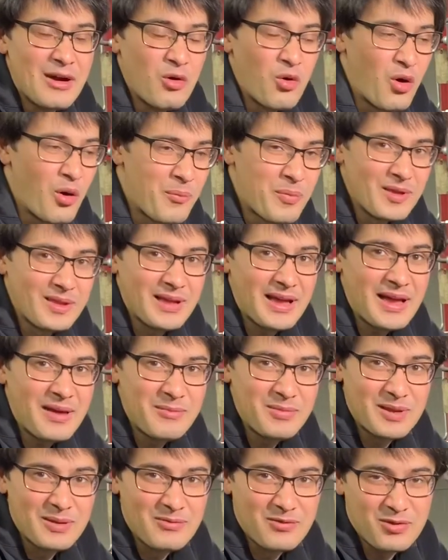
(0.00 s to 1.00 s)
Opel
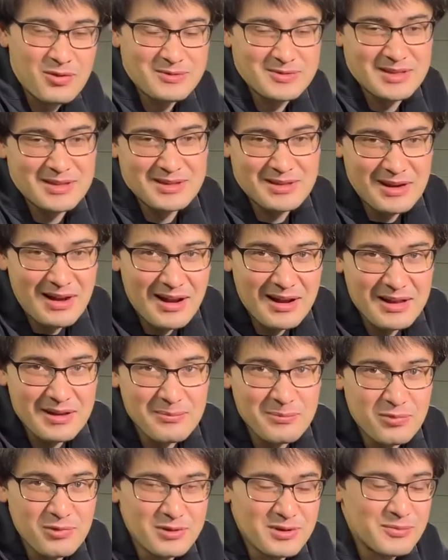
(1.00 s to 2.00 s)
emblem from the trunk
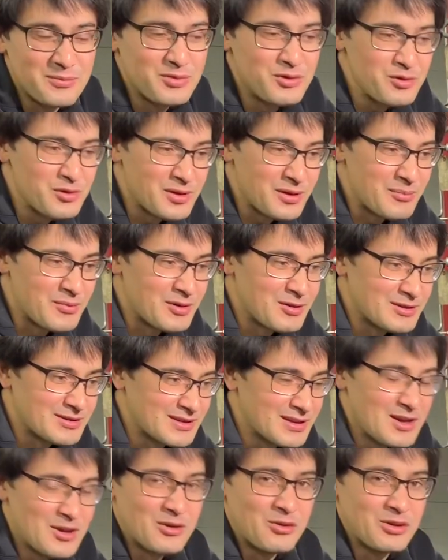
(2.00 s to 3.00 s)
and put Buick,
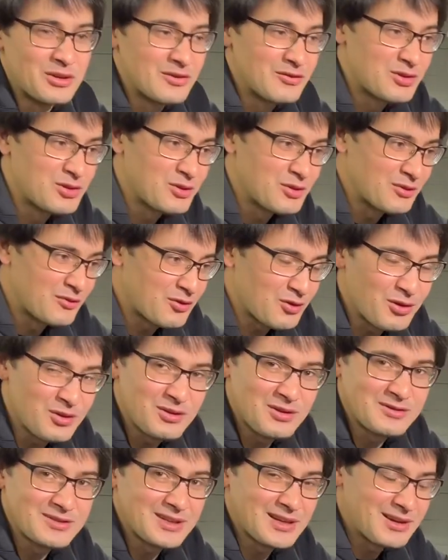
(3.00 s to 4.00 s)
because on the
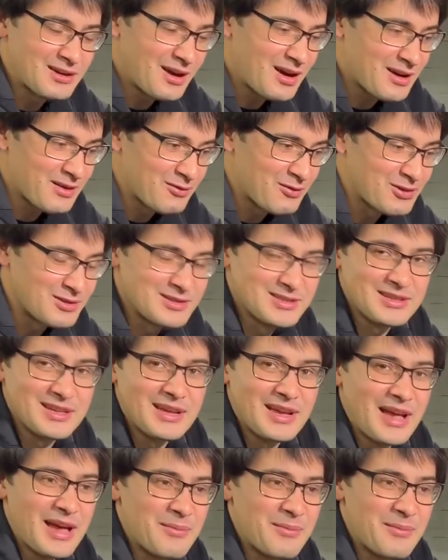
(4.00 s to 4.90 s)
front of the car was uh,